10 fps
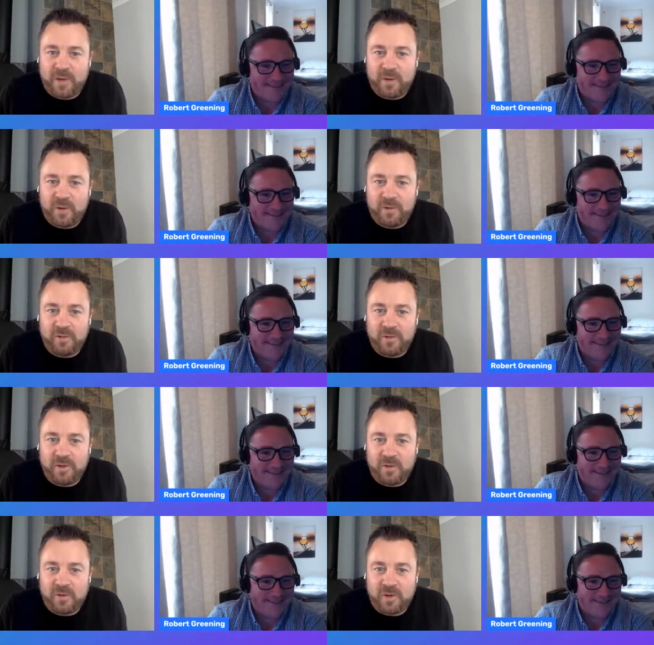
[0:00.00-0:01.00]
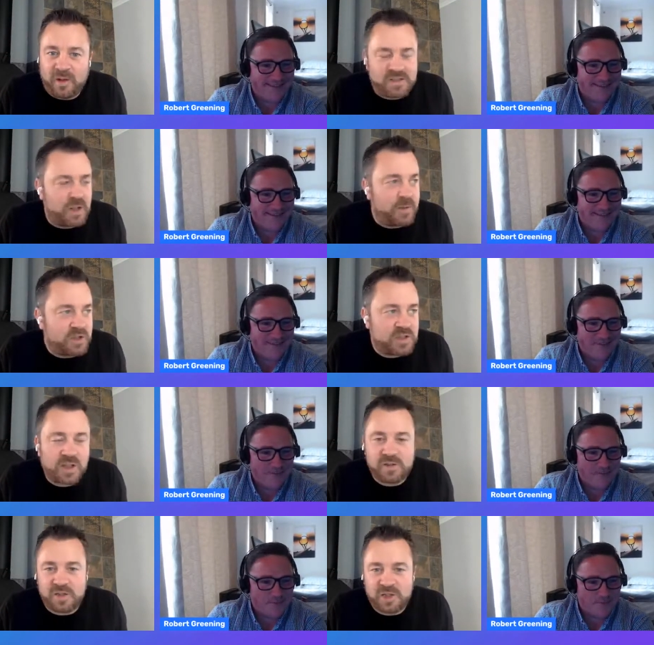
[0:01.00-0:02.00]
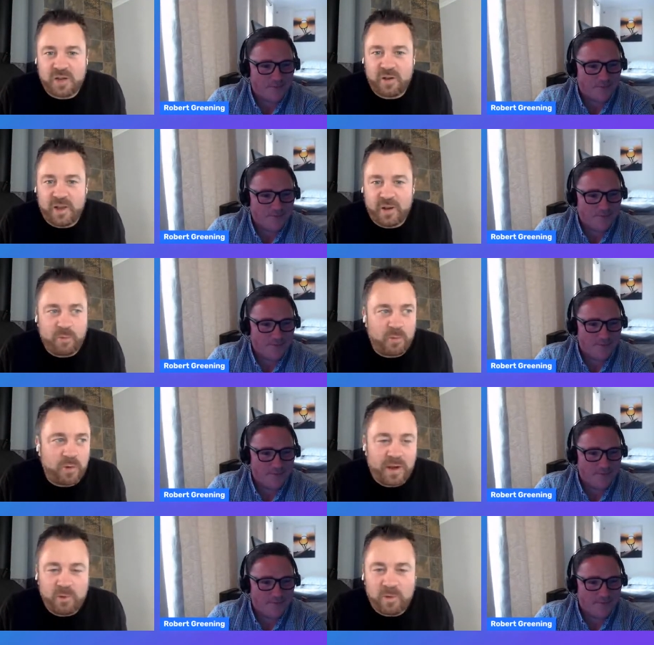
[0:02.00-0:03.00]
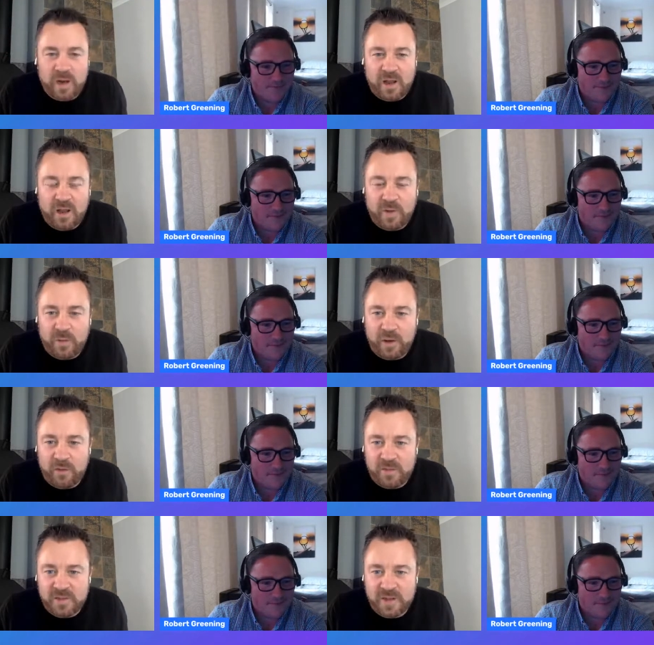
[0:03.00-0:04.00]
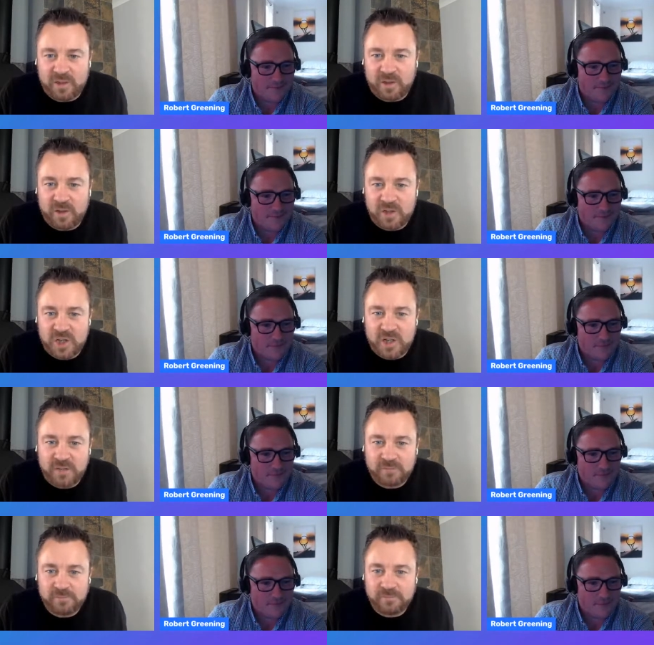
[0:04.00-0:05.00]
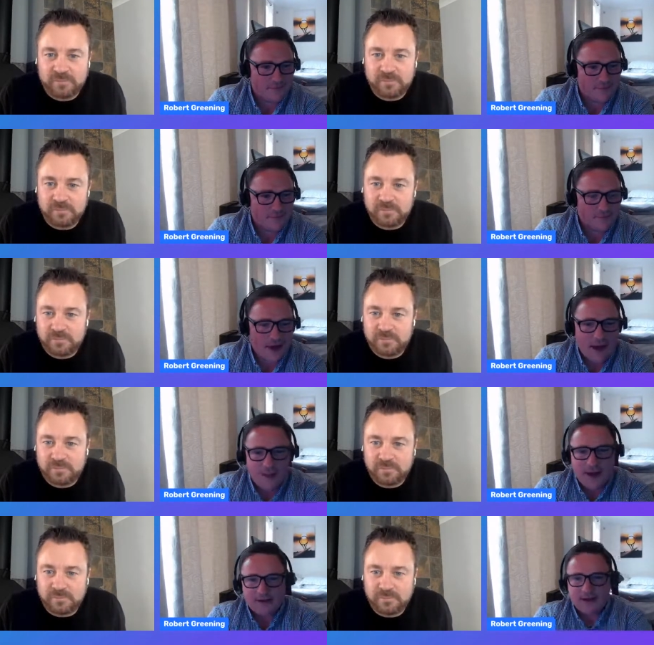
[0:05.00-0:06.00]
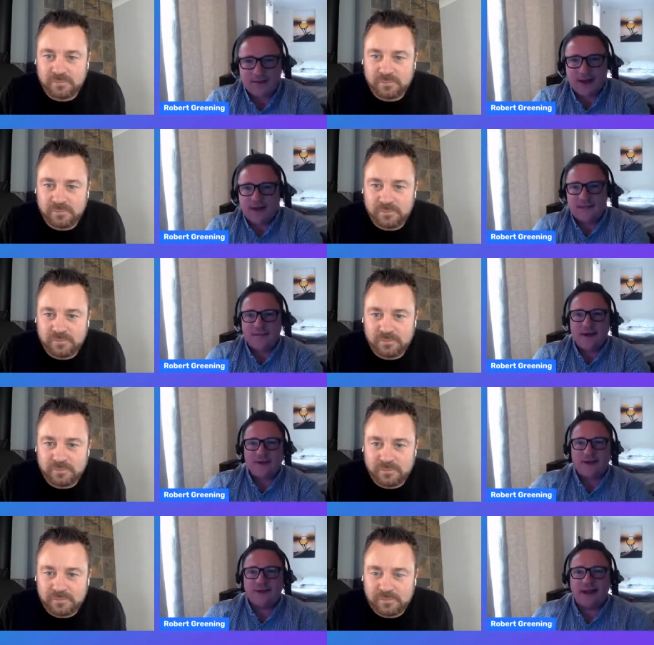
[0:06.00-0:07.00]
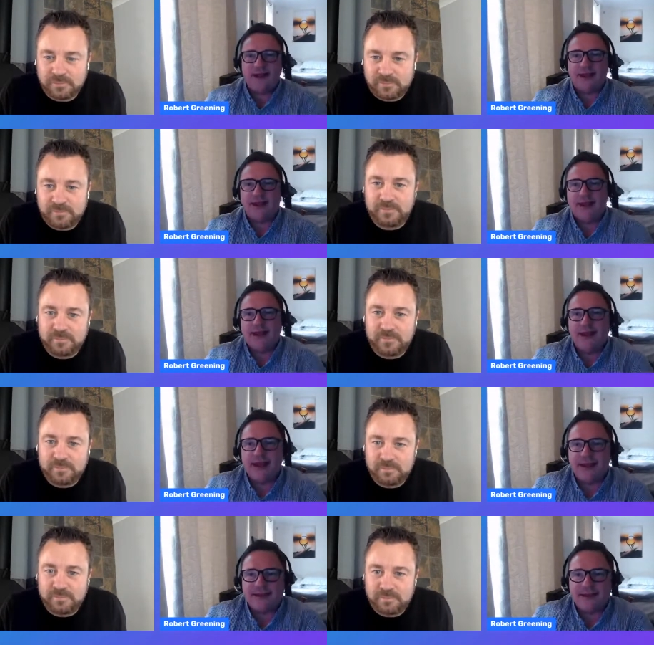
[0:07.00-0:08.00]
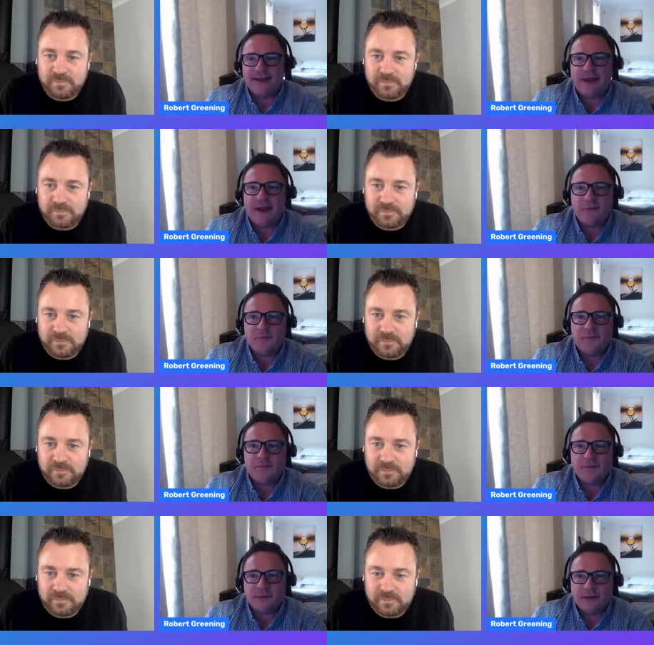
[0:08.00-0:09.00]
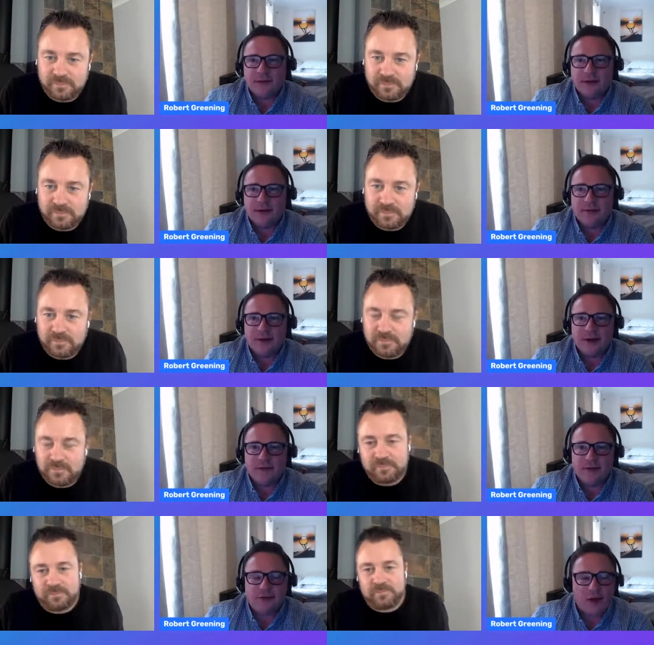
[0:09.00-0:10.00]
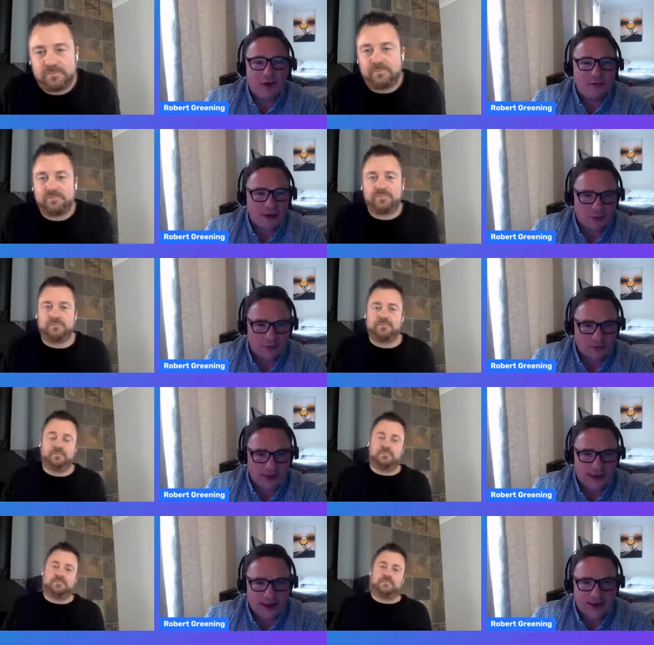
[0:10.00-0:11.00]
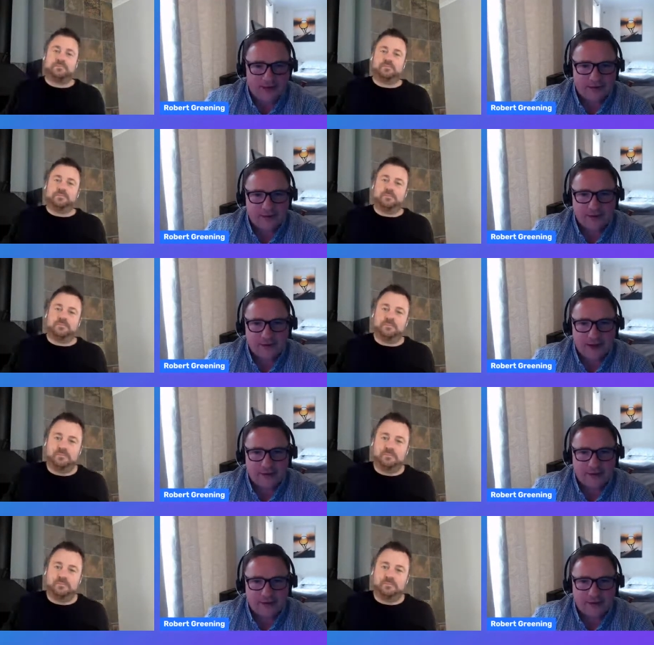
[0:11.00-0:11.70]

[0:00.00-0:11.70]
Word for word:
Speaker 1: back on, on on last night, it just goes to show how how reliant we are on technology.
Speaker 2: Oh, massively, massively, and um, and I suppose, I suppose the irony in all of that is, is